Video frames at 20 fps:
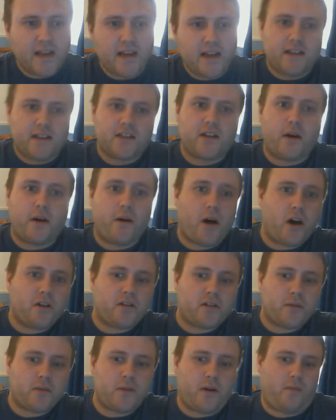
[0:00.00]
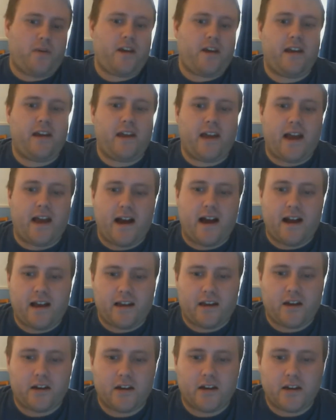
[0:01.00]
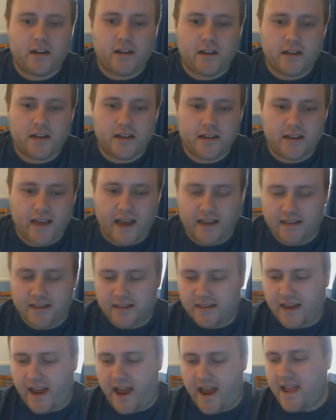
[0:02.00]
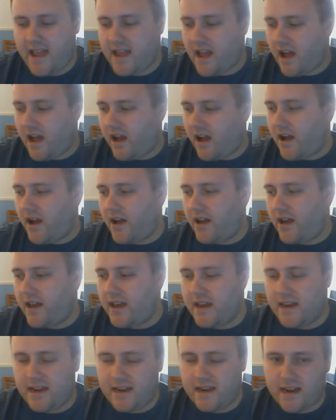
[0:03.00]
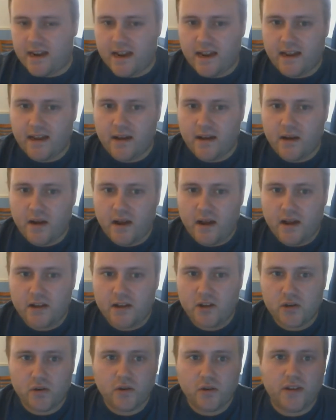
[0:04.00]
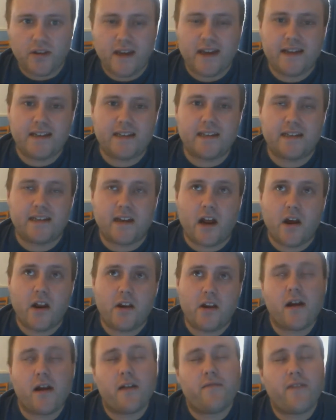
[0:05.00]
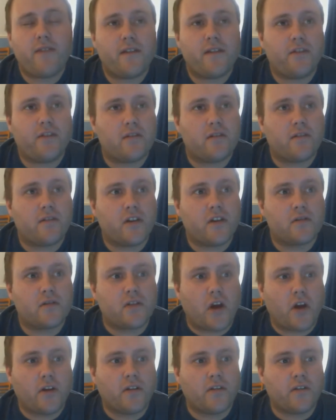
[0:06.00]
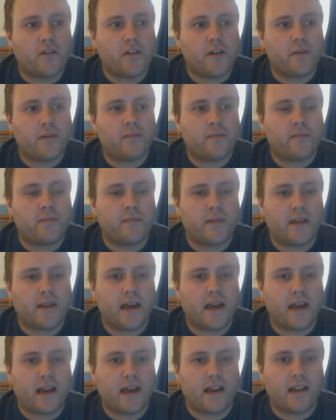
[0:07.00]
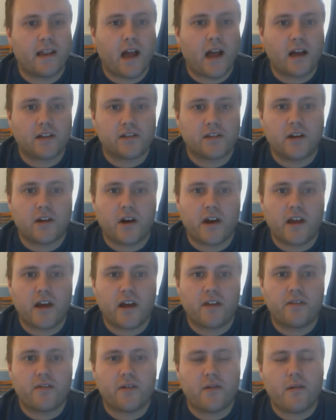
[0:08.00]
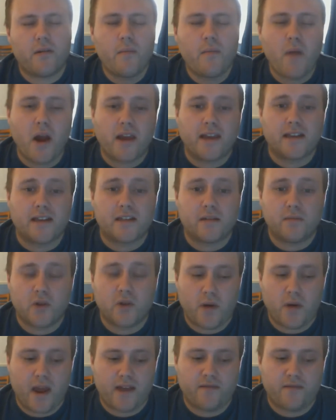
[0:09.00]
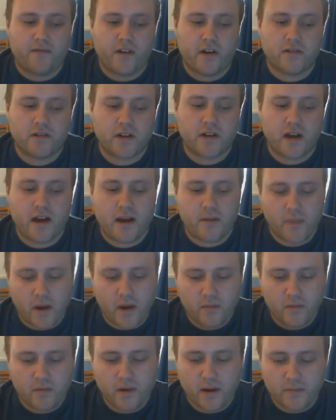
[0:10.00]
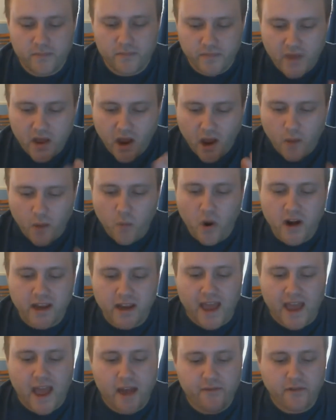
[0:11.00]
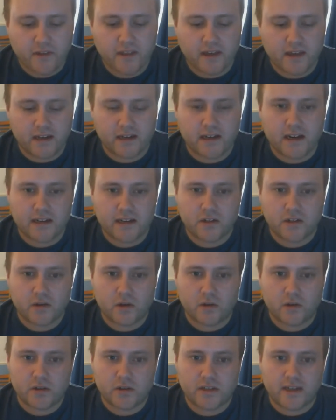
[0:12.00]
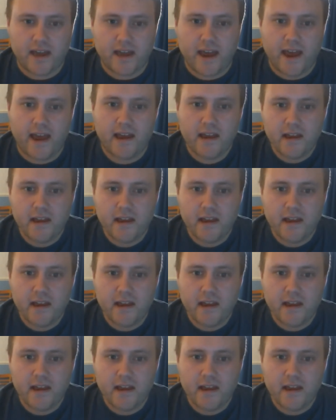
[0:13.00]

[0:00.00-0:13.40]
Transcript: So on to what we are going to get today. I saw these, I, I read a few reviews on them uh, last night. I thought I might get some new headphones. I, I'm, I'm, I'm, I want to get everything as Corsair.